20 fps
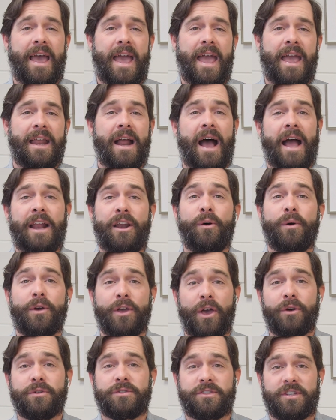And I know it
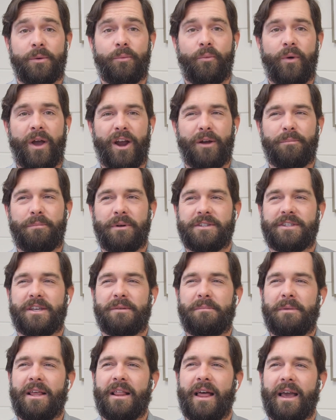goes somewhere, but
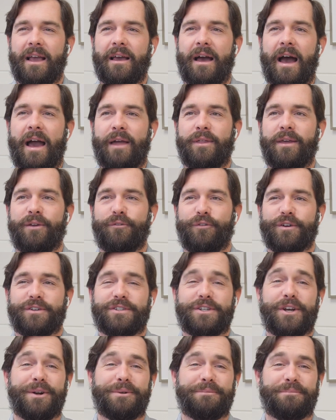to me, like, I think for
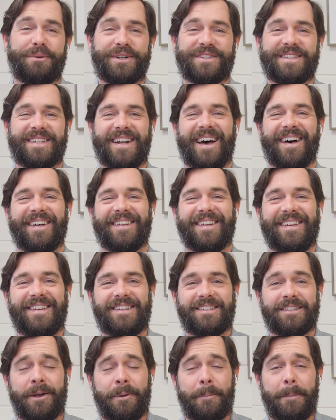certain
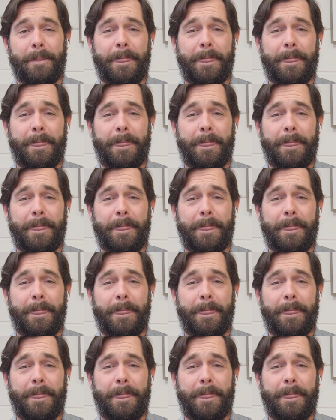personalities,